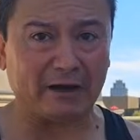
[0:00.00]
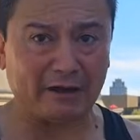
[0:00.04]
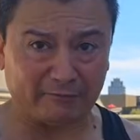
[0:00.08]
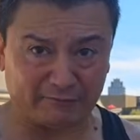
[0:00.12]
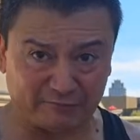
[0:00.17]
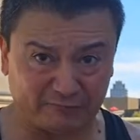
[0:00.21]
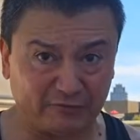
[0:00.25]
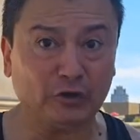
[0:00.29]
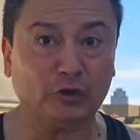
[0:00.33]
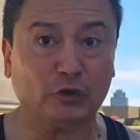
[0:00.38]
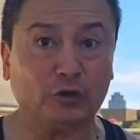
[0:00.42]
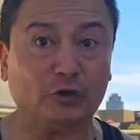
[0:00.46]

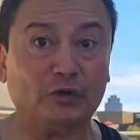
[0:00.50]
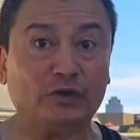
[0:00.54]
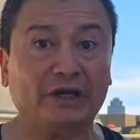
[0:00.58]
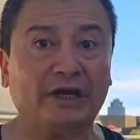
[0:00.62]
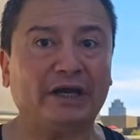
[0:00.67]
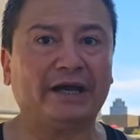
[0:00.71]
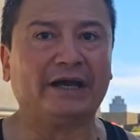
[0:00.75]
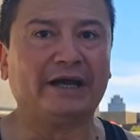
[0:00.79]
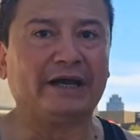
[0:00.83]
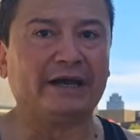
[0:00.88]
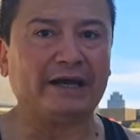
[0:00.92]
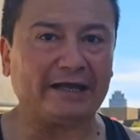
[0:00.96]
food.
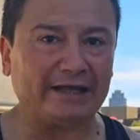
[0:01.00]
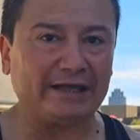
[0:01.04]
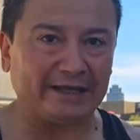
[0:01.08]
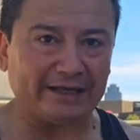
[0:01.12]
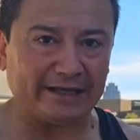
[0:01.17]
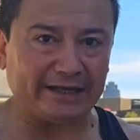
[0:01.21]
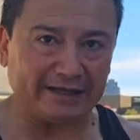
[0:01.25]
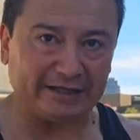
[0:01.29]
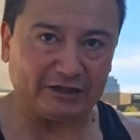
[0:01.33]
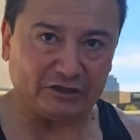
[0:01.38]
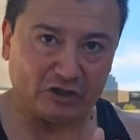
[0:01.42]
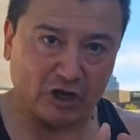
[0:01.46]

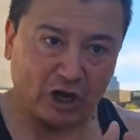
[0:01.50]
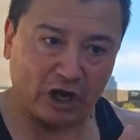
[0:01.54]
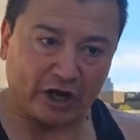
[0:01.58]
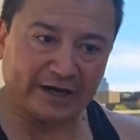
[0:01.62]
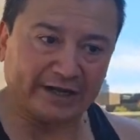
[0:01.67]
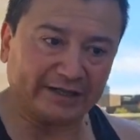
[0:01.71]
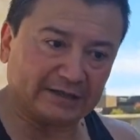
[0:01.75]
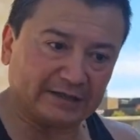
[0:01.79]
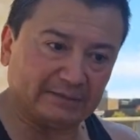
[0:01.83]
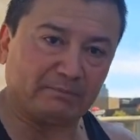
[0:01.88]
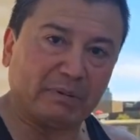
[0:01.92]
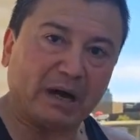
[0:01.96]
Not
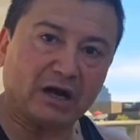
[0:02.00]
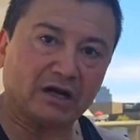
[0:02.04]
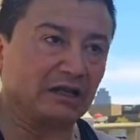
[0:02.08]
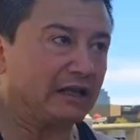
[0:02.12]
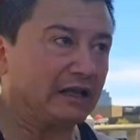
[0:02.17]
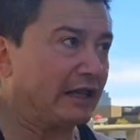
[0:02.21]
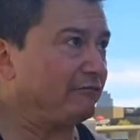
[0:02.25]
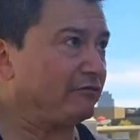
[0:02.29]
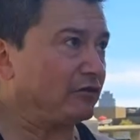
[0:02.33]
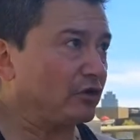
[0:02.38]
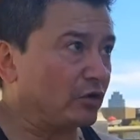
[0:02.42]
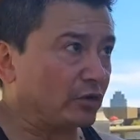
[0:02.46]
at the bug
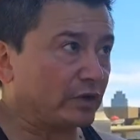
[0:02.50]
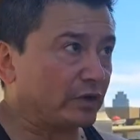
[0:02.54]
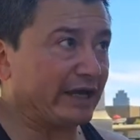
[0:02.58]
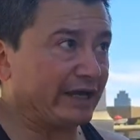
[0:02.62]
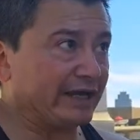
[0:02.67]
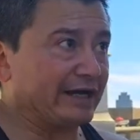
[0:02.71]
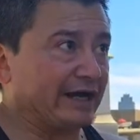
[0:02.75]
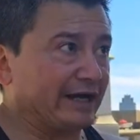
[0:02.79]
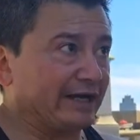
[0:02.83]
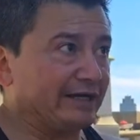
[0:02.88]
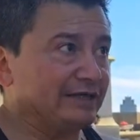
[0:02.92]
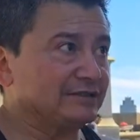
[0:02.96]
level, okay,
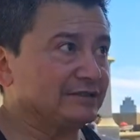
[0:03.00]
guys?